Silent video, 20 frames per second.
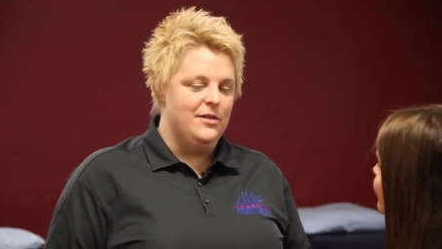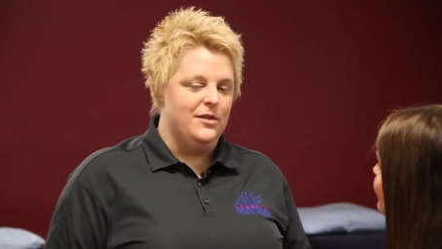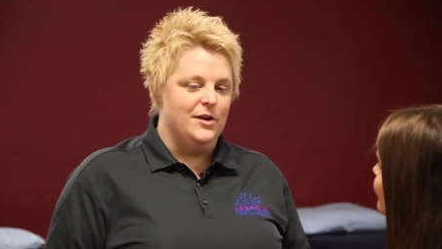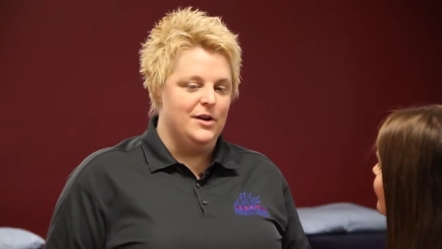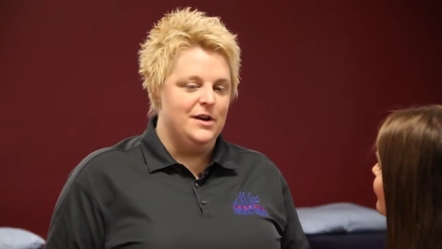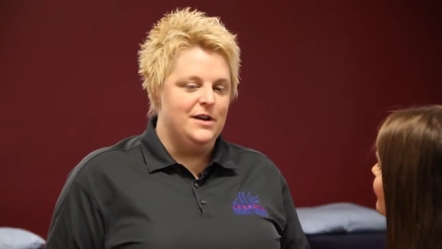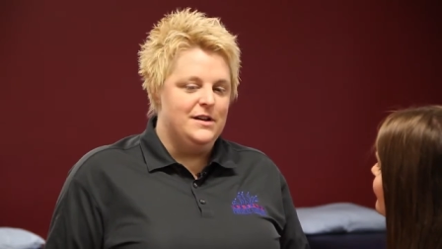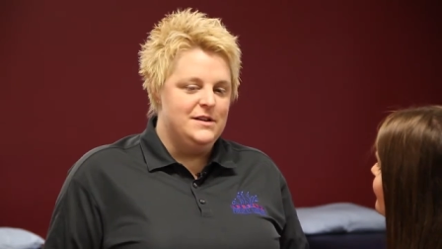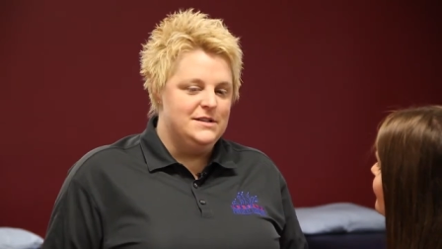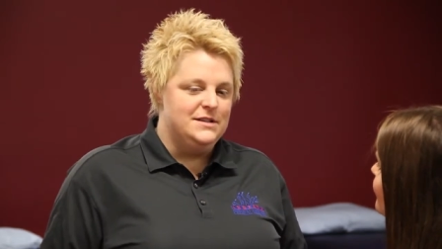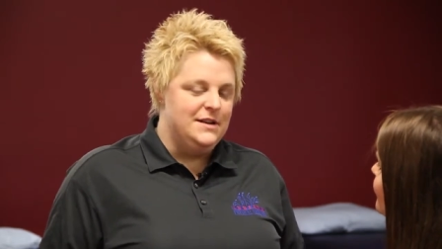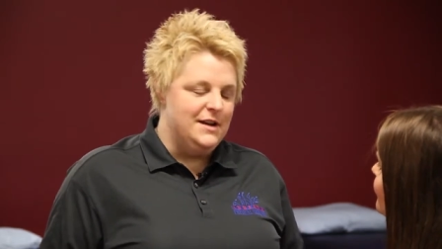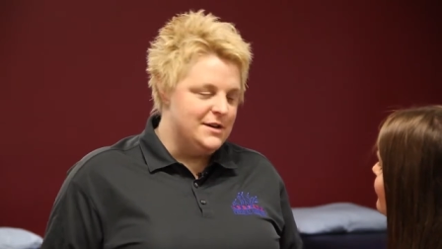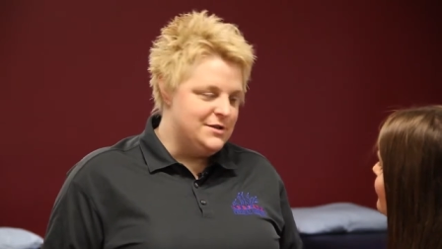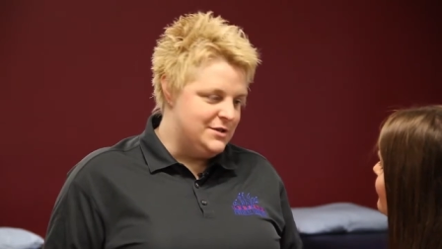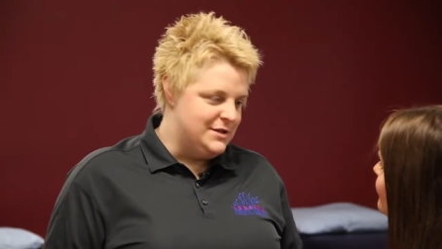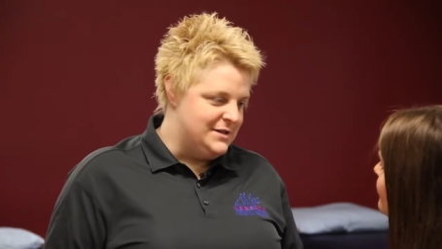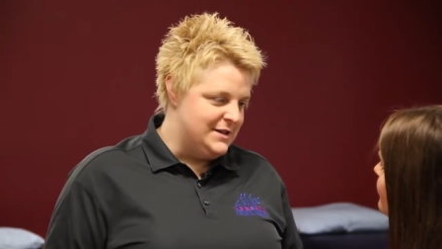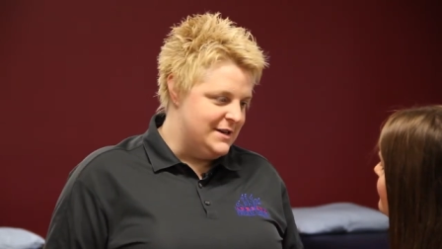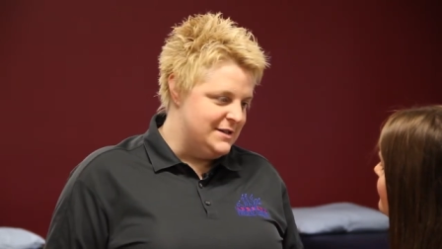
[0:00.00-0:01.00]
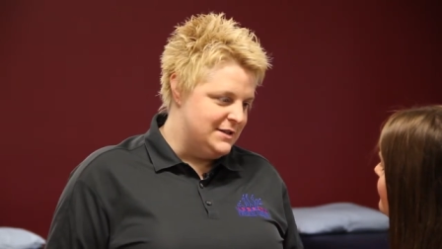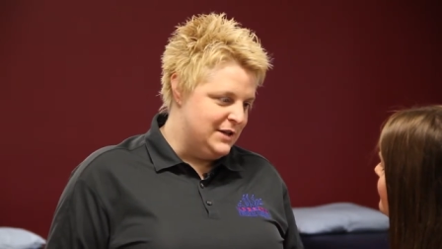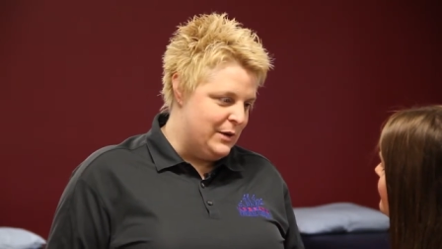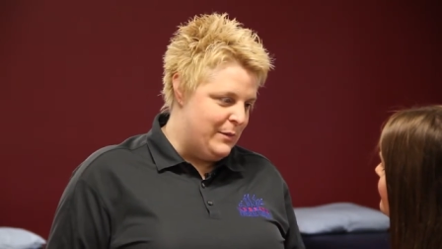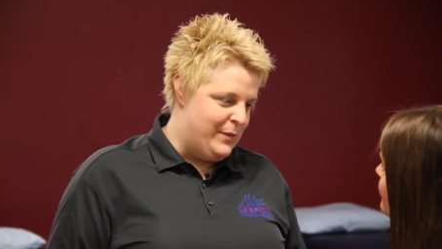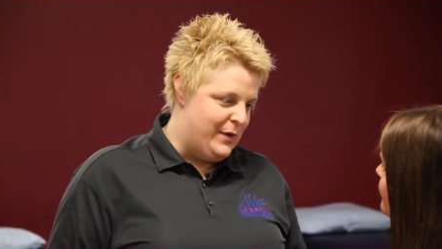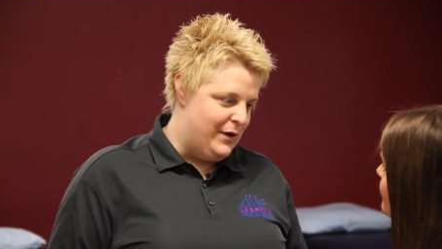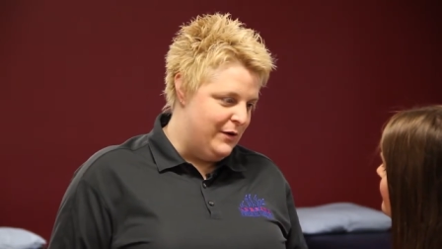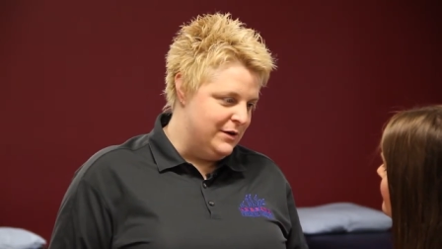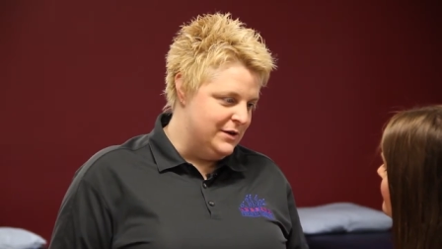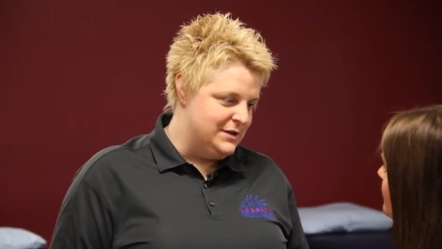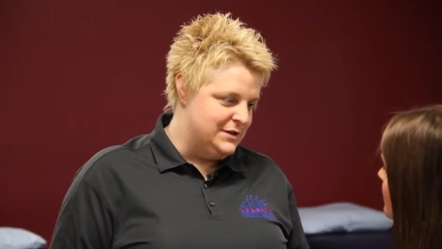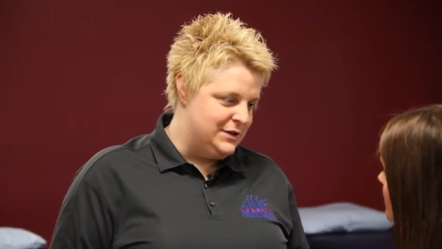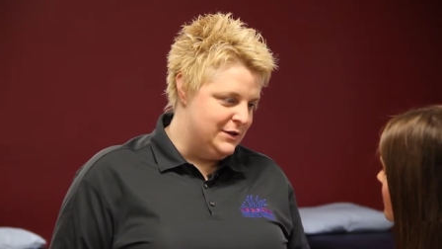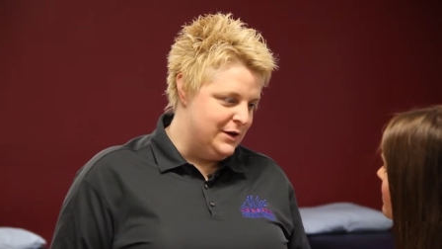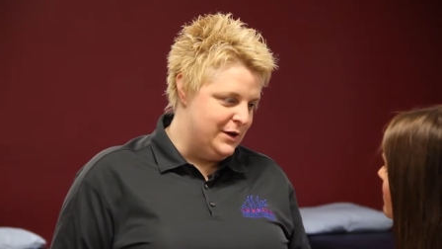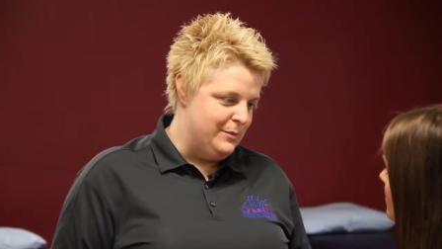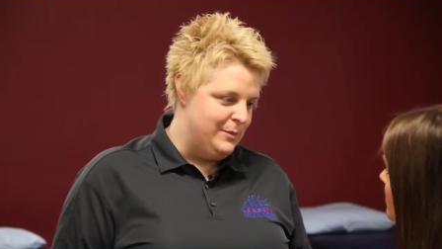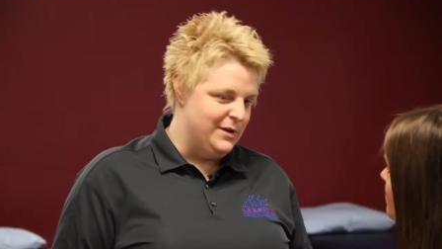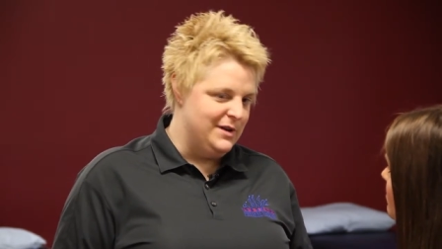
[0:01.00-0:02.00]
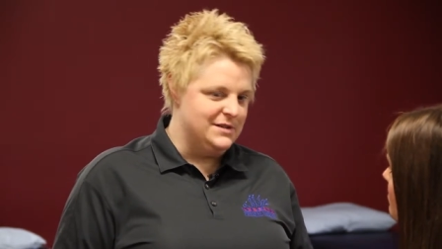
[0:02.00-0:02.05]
There is an exercise component to it,